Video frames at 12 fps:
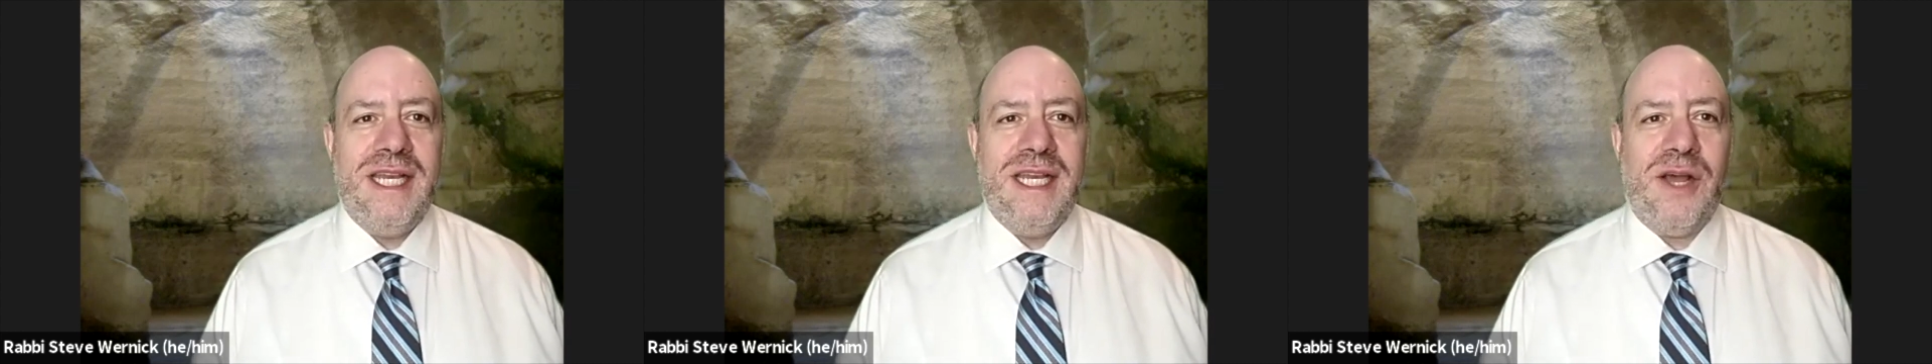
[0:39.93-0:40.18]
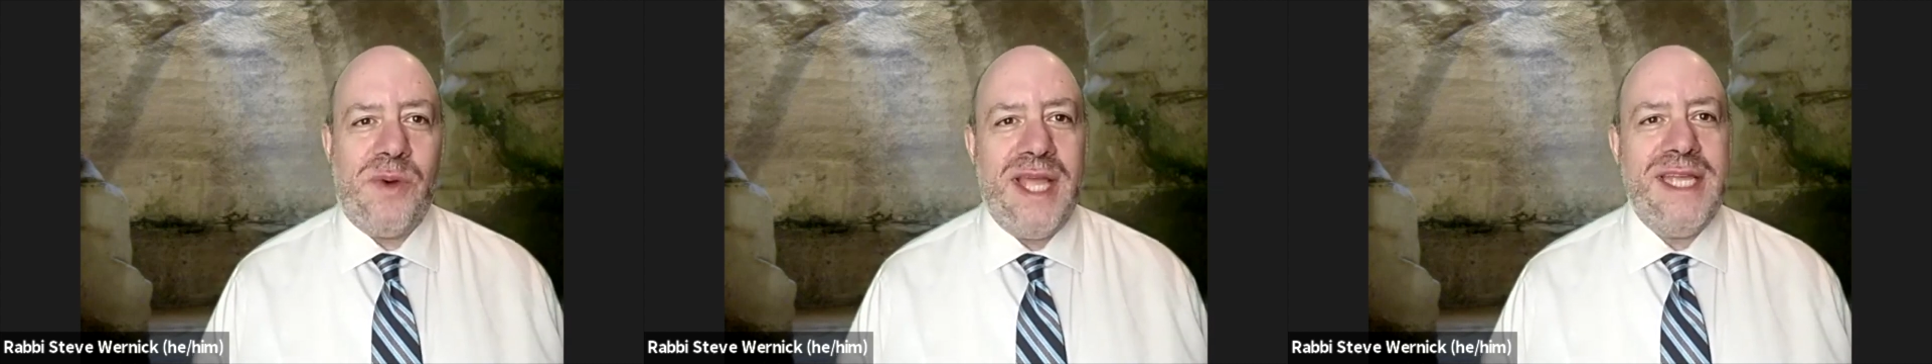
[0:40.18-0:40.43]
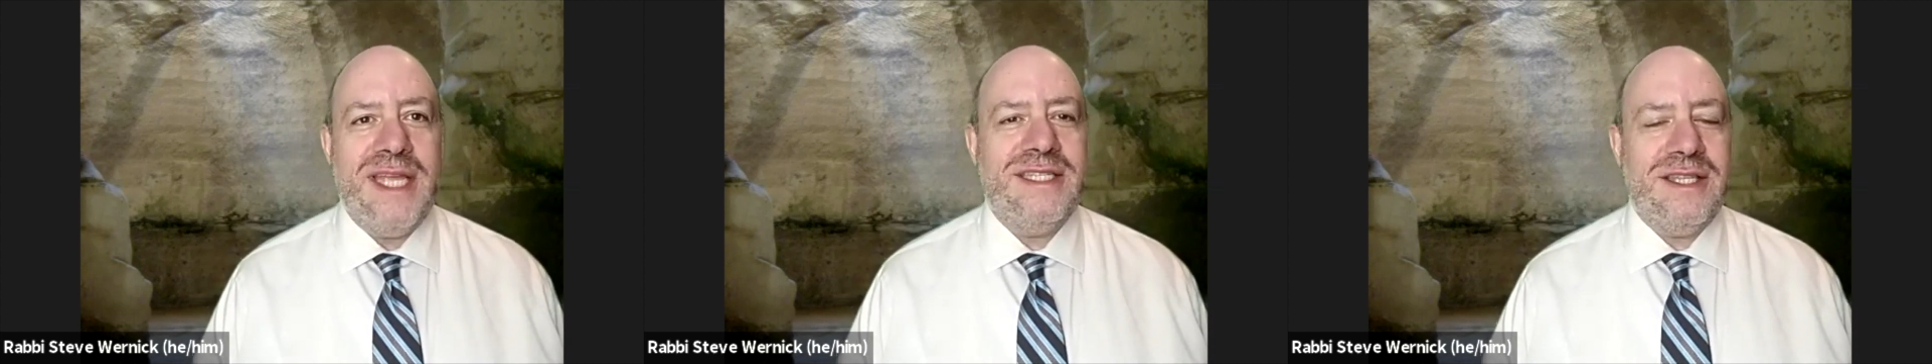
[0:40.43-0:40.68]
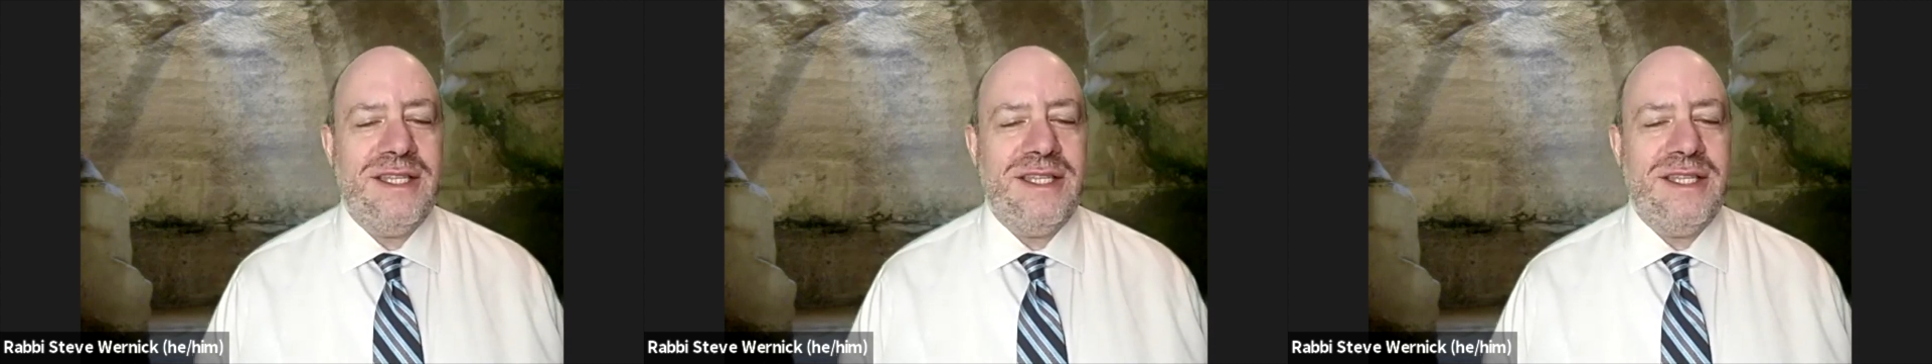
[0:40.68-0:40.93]
Now, why is
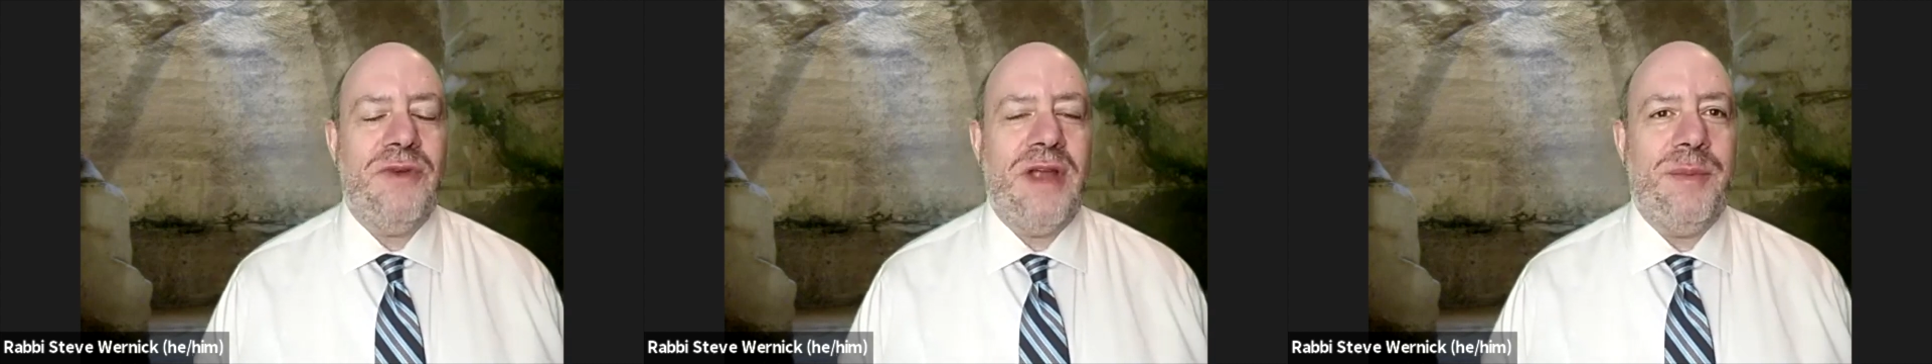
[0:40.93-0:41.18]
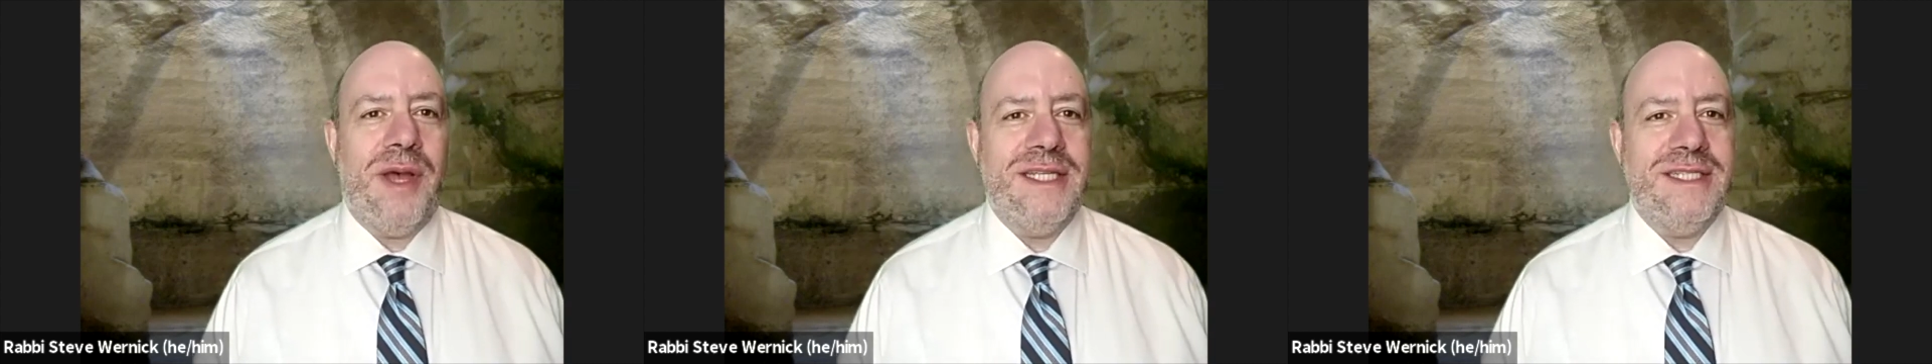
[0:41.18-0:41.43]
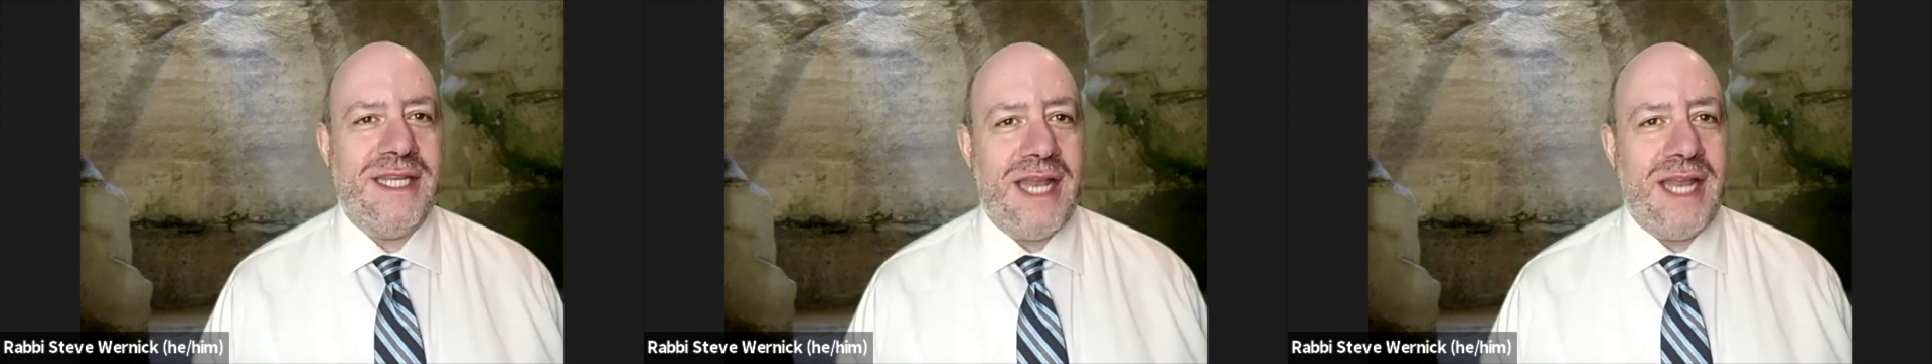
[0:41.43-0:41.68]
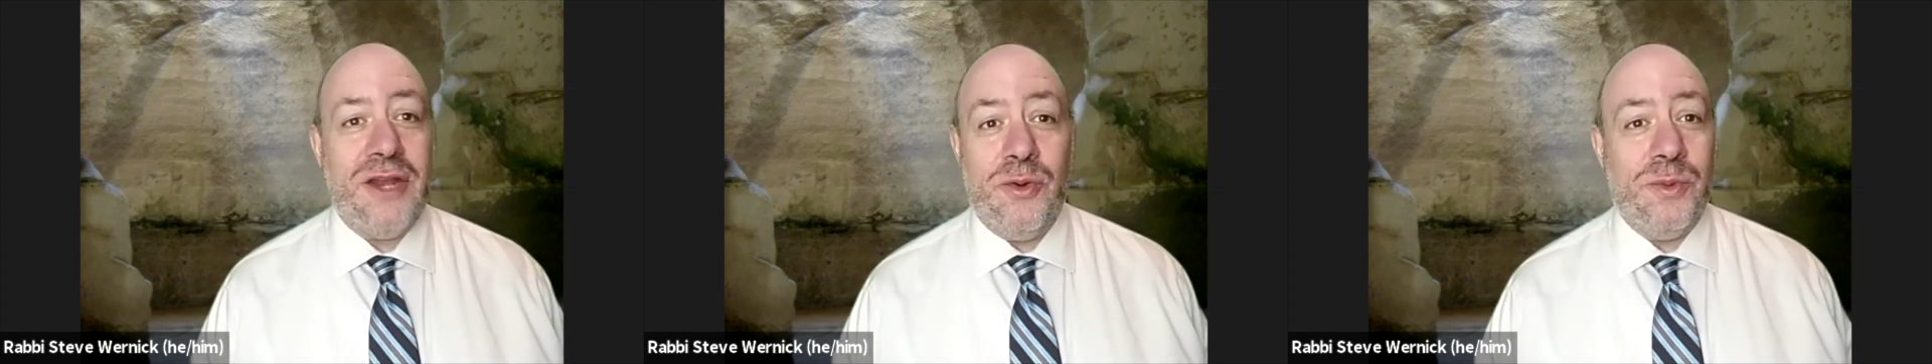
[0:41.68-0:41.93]
it these rabbis did
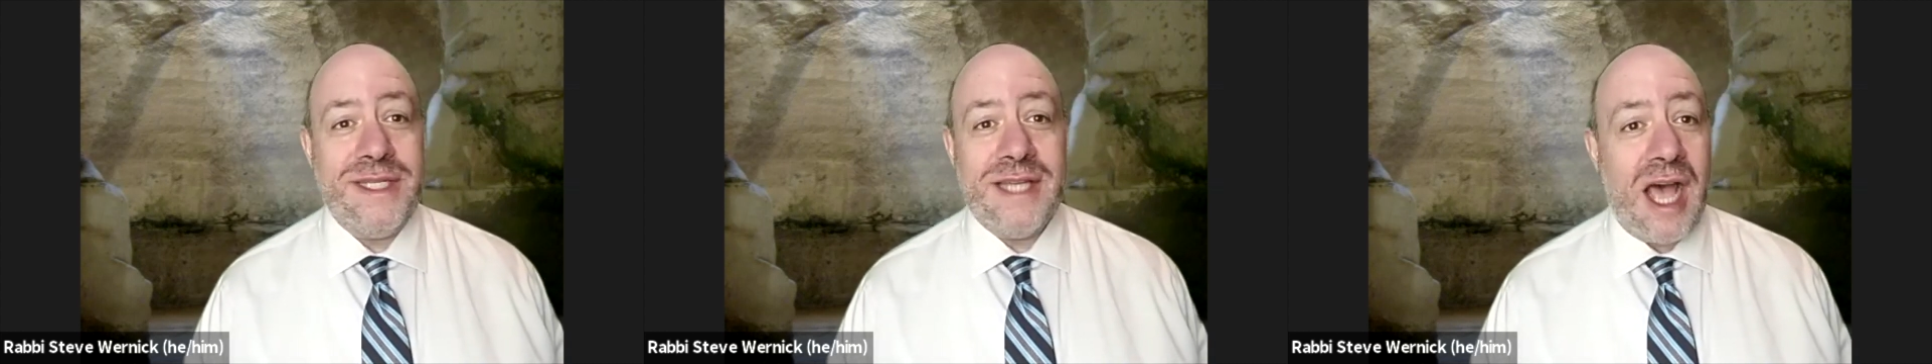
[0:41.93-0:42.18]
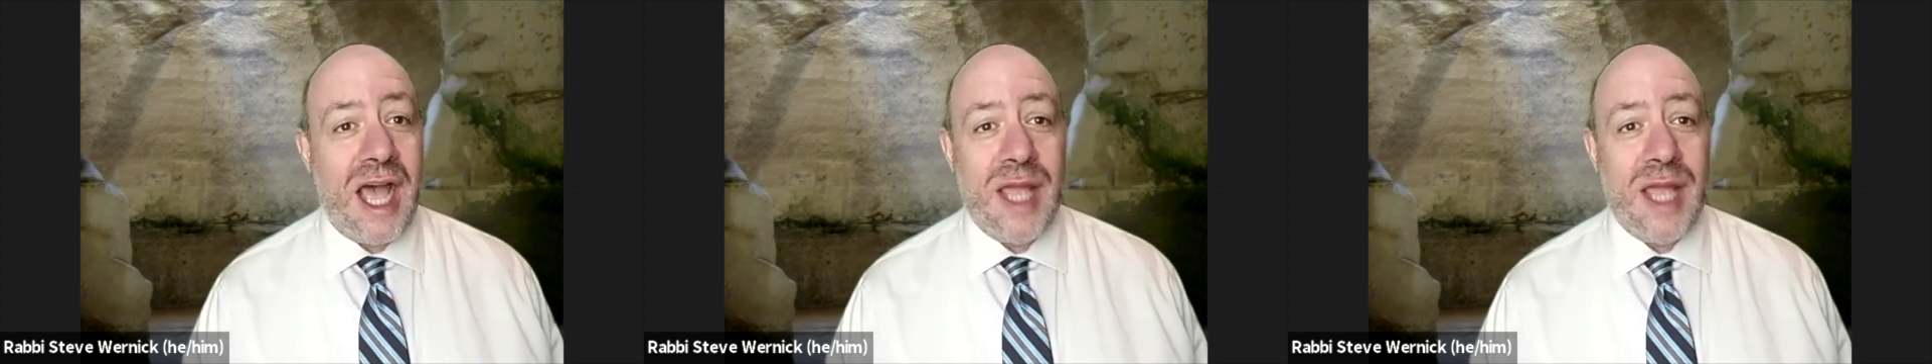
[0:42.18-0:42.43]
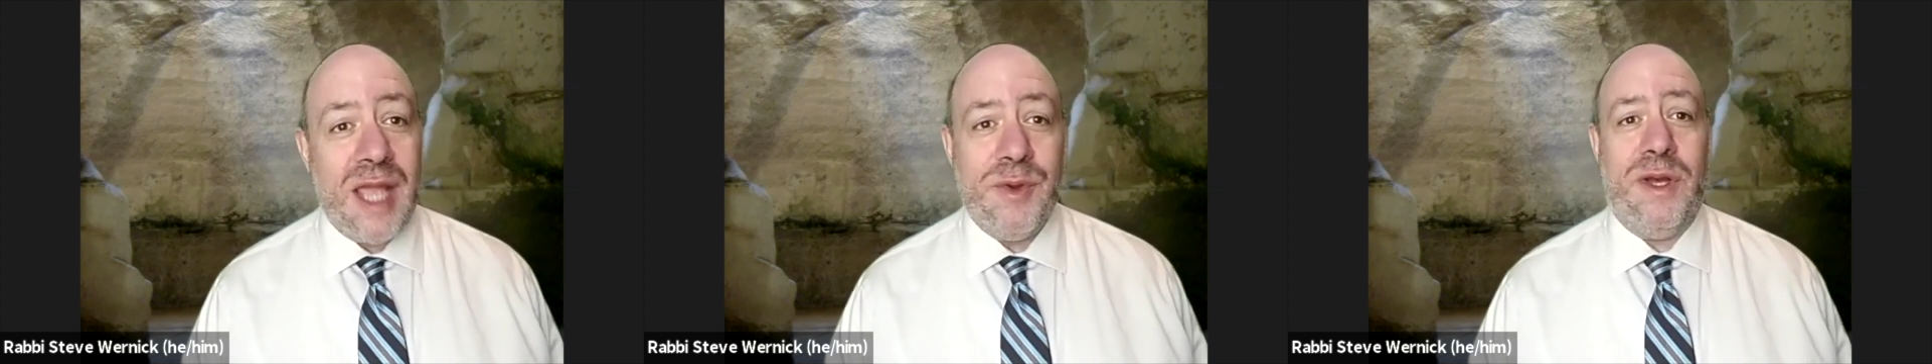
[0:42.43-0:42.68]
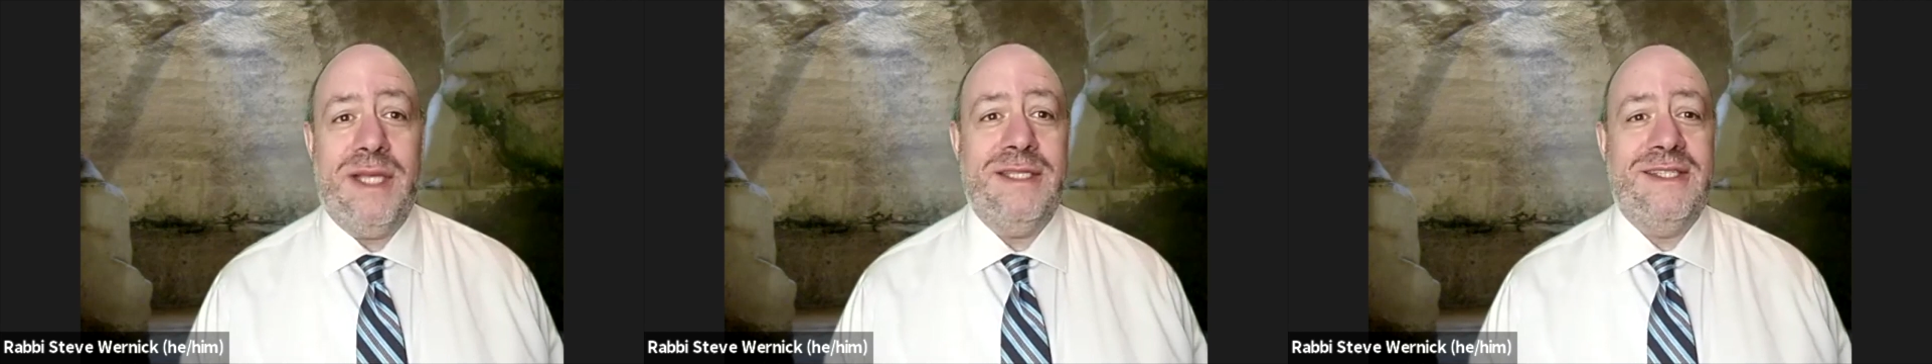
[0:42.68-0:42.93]
not know what time it
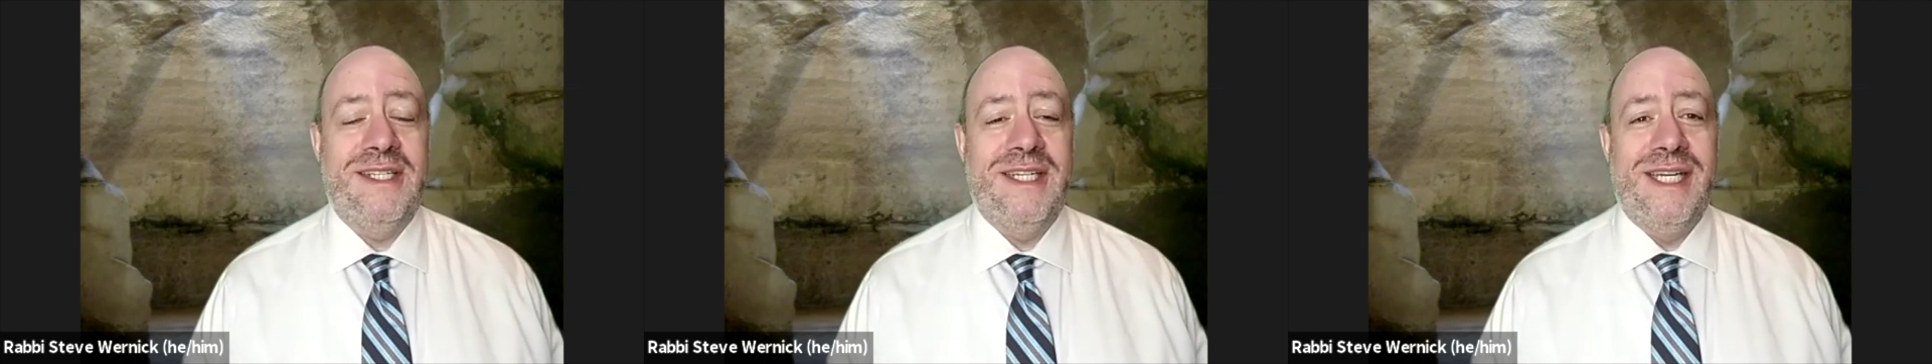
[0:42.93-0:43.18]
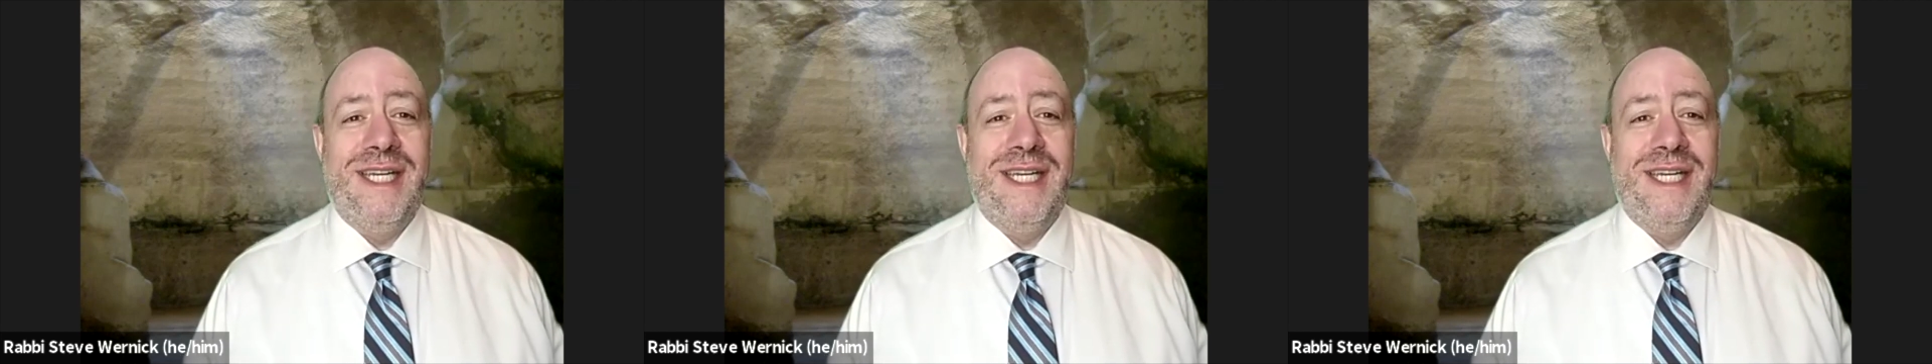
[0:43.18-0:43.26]
was?